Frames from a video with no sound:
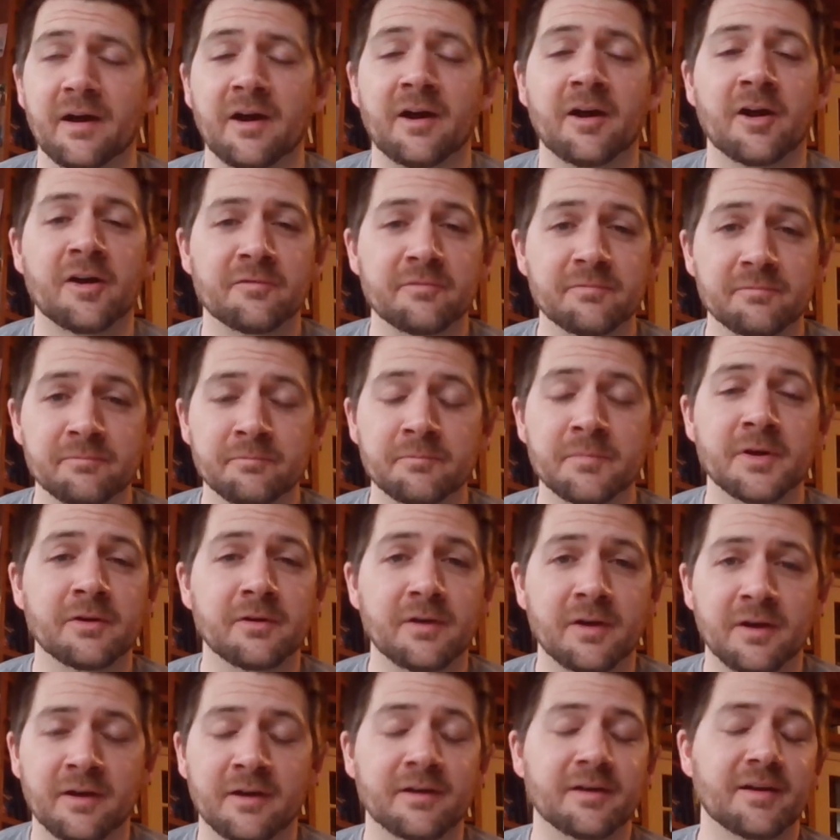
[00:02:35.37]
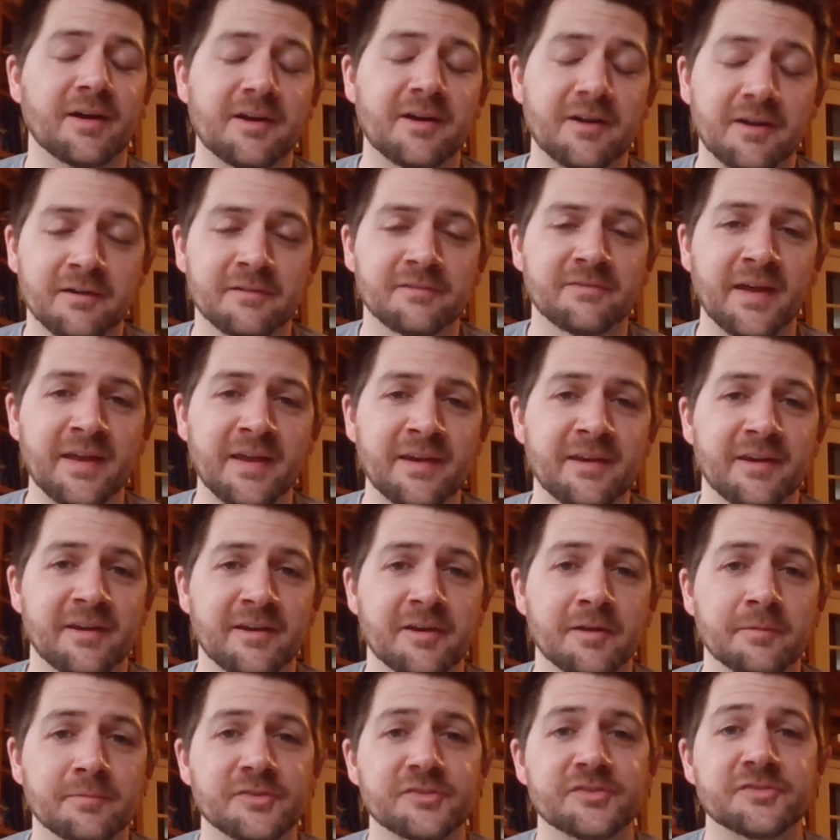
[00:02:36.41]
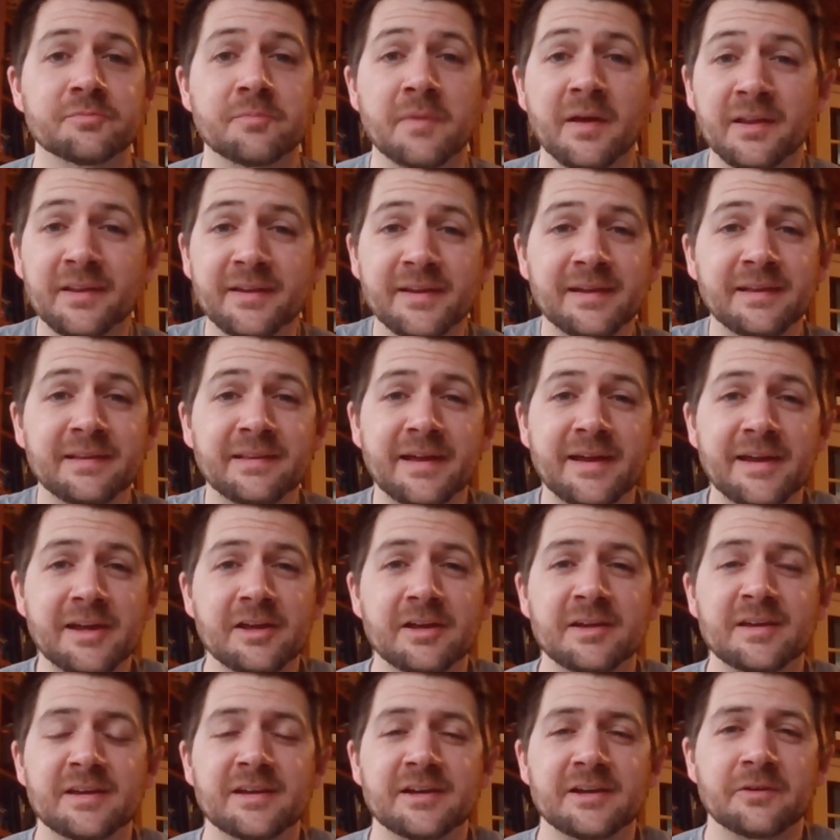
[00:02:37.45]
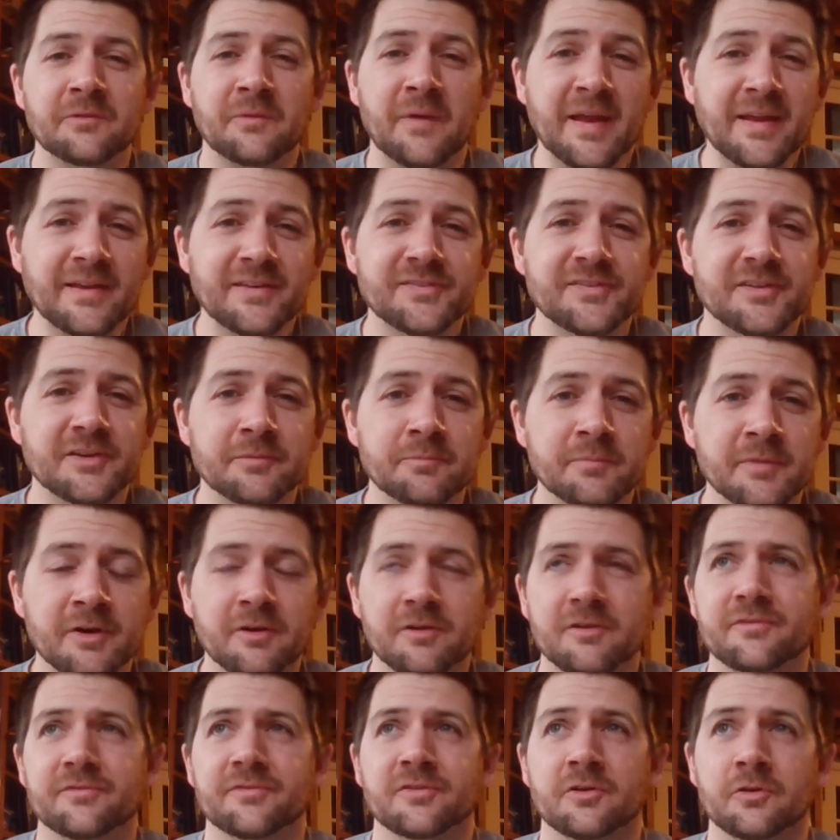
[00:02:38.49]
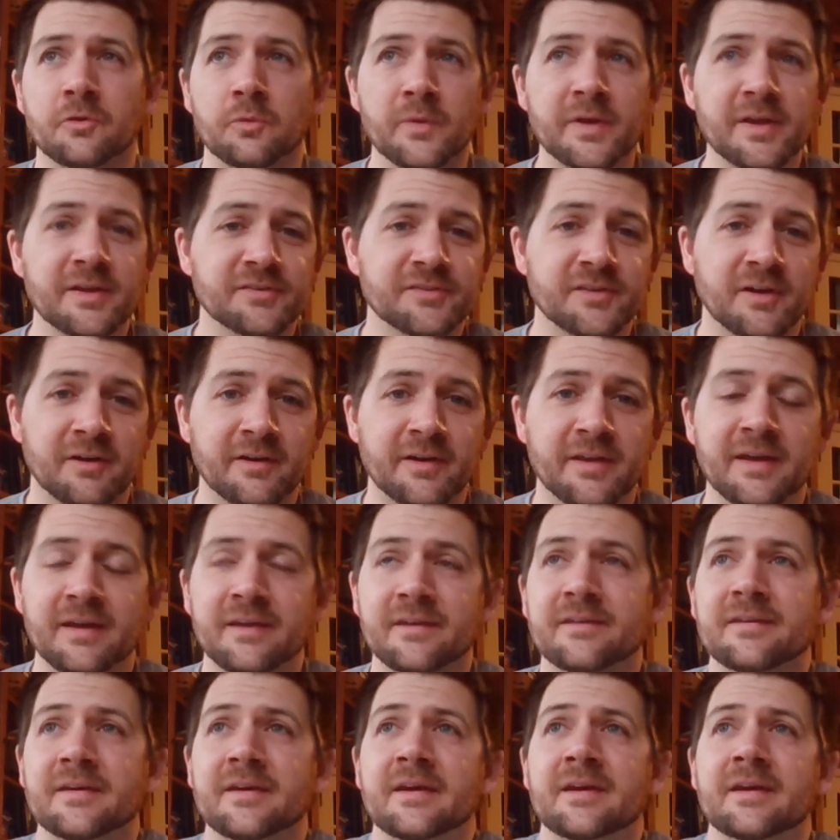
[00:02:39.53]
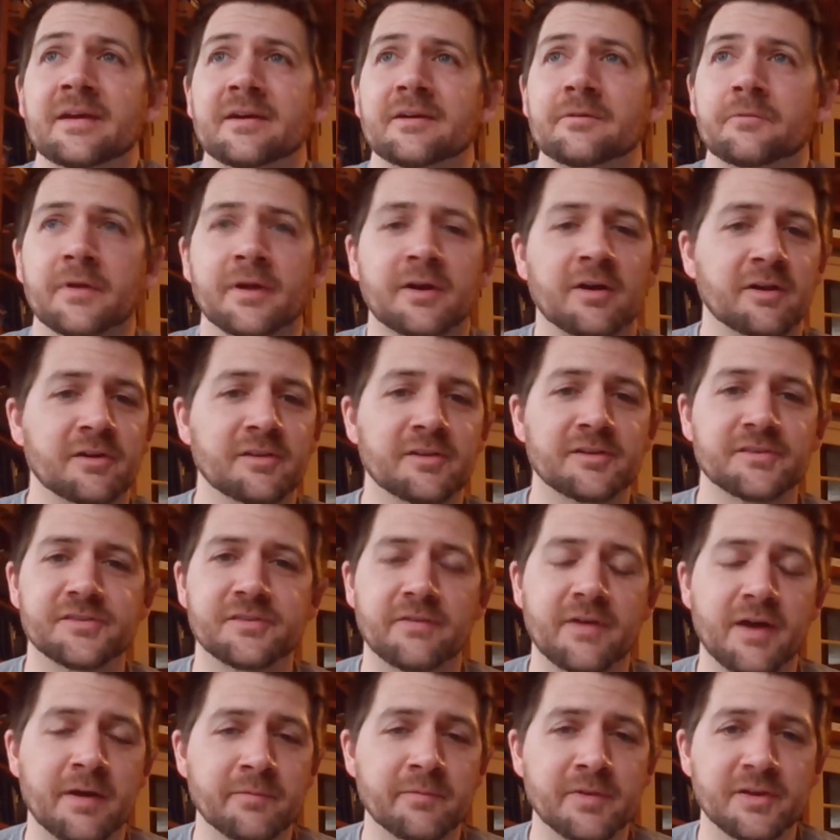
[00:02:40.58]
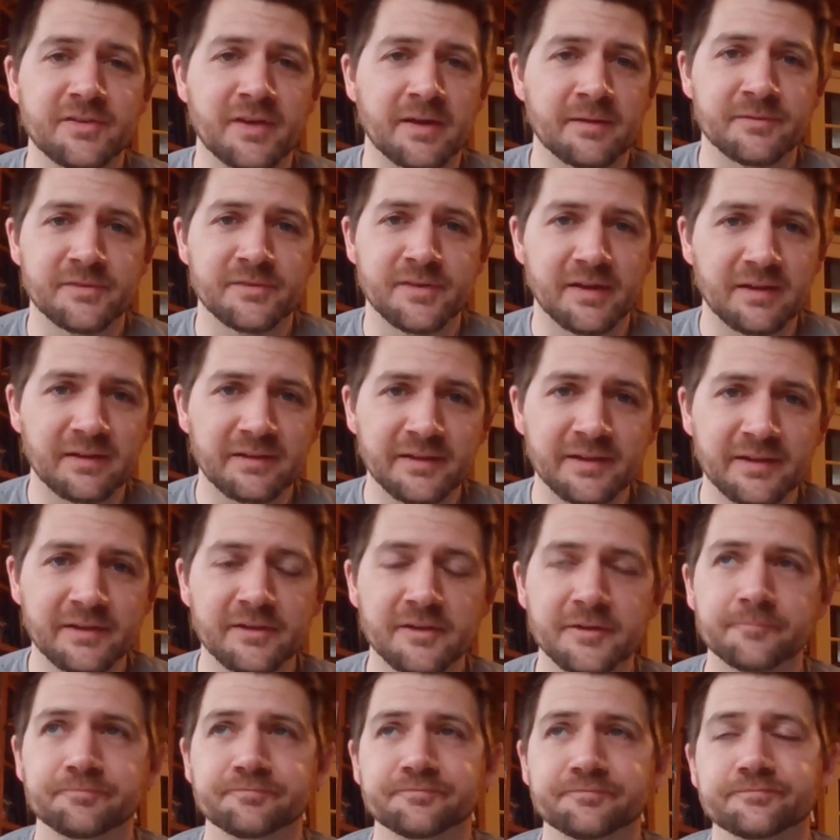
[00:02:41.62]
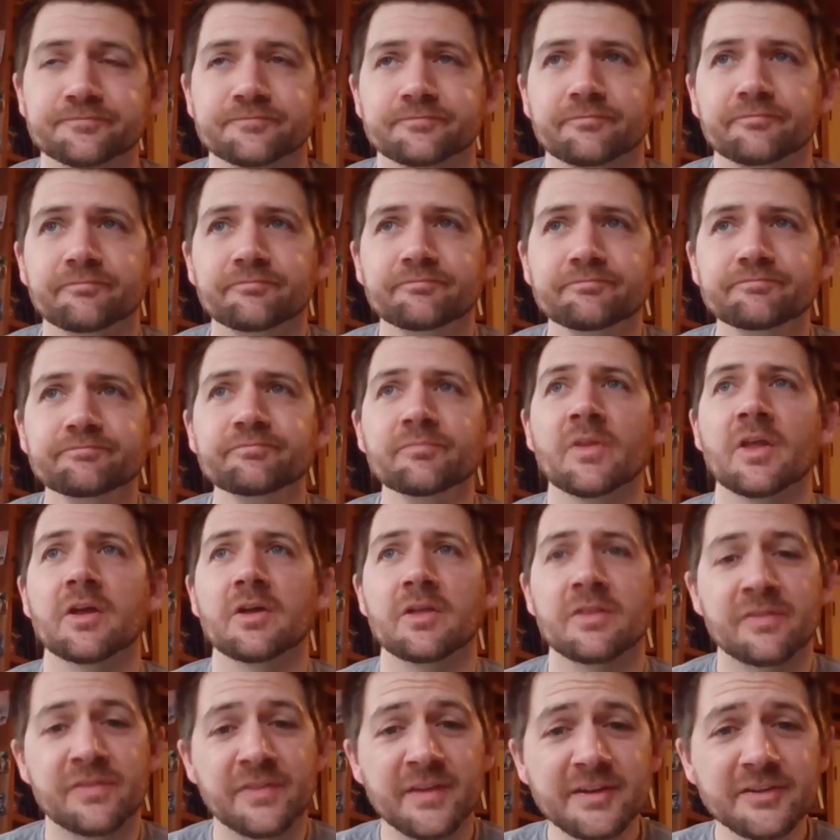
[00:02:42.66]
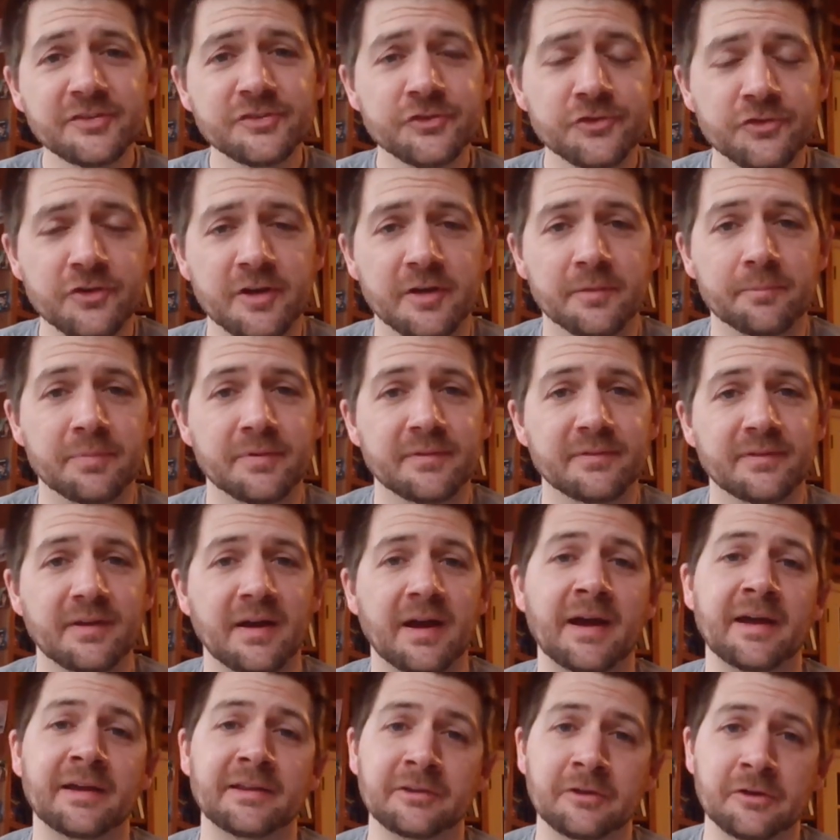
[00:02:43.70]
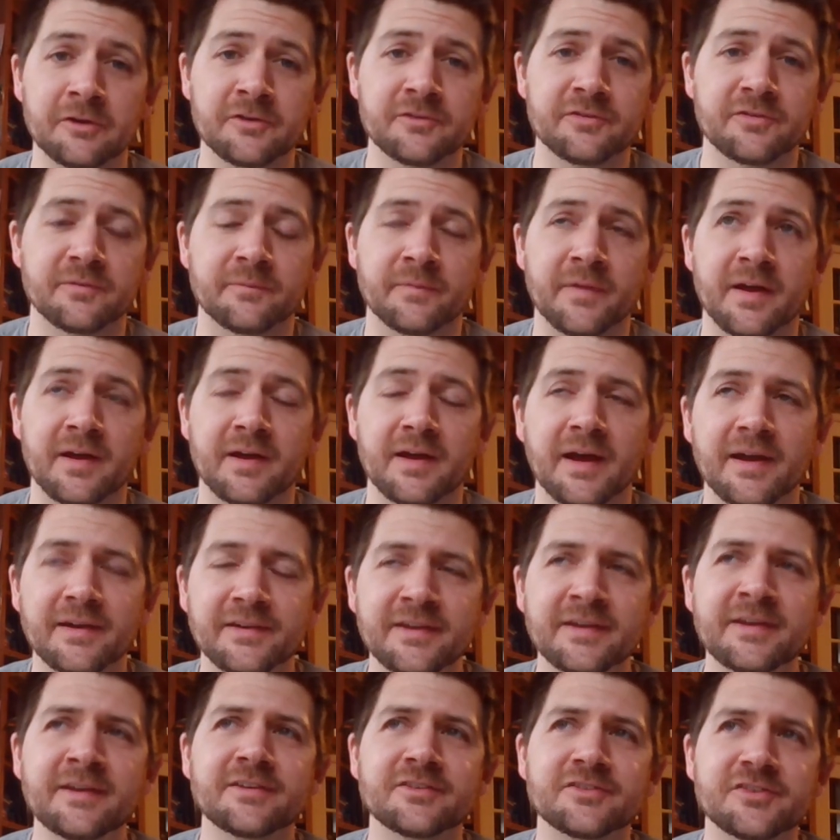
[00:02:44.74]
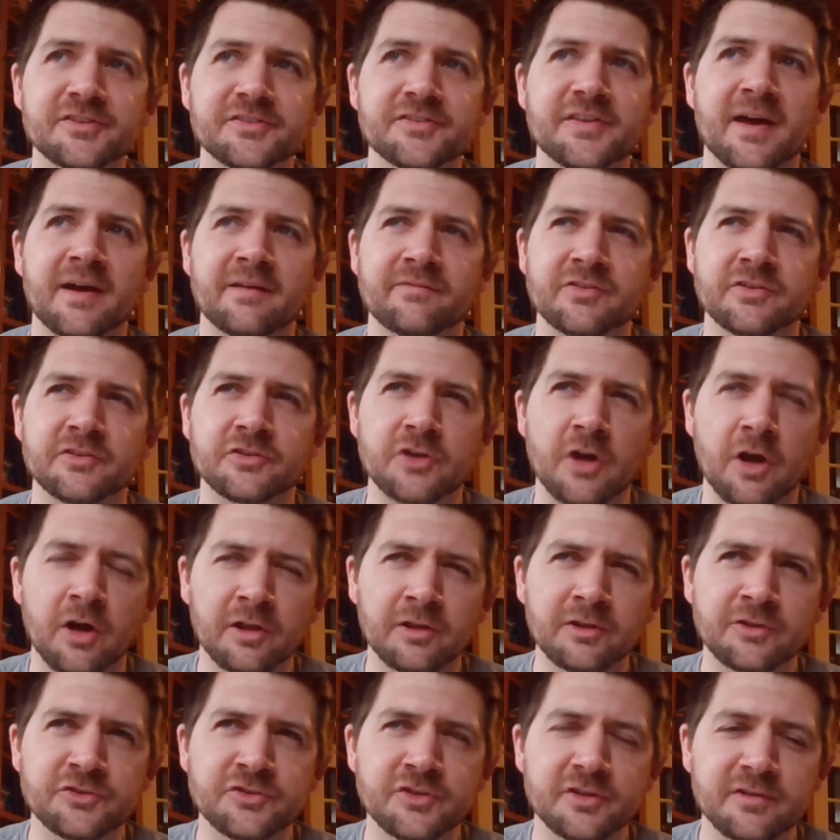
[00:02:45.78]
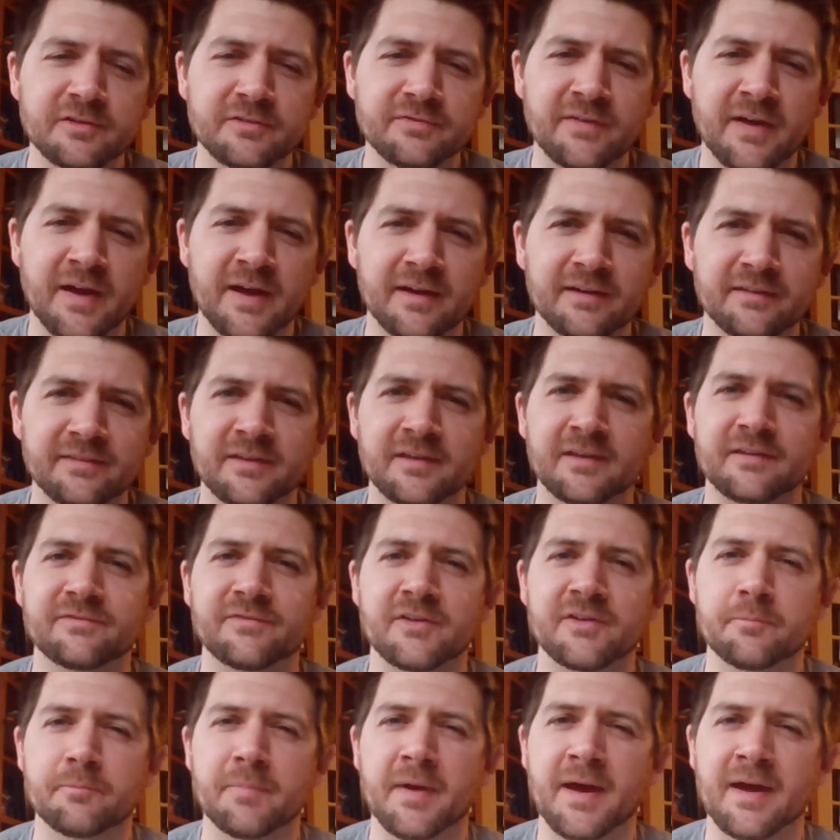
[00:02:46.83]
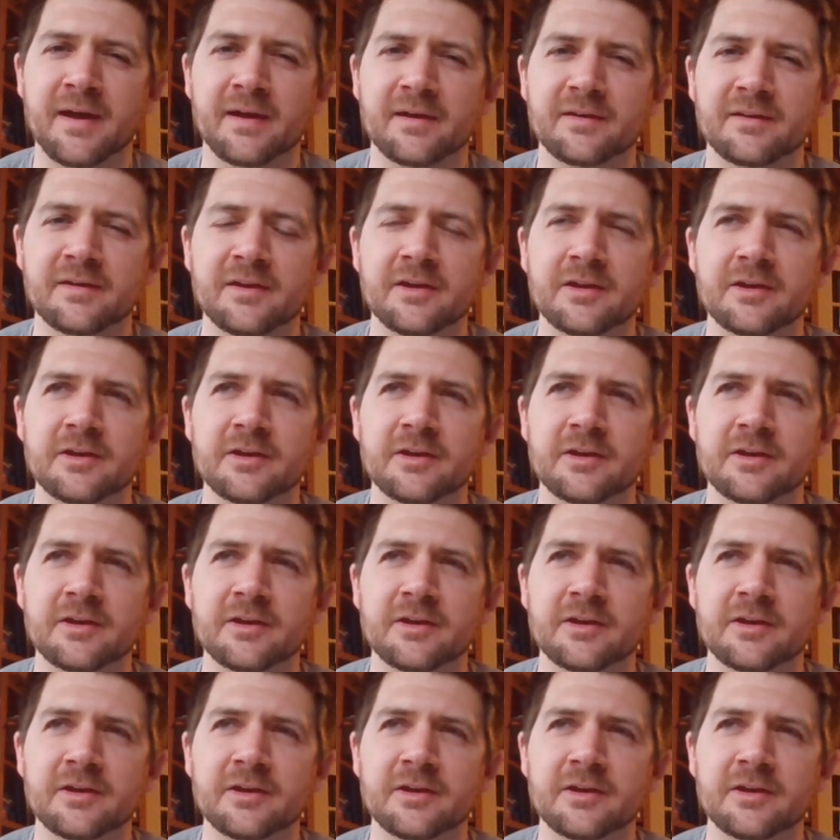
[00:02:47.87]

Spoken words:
Our van ended up smelling like rancid milk for weeks on end, regardless of how many times I cleaned it. This trip, I learned from that. I didn't just have a knowledge of the fact that if I pack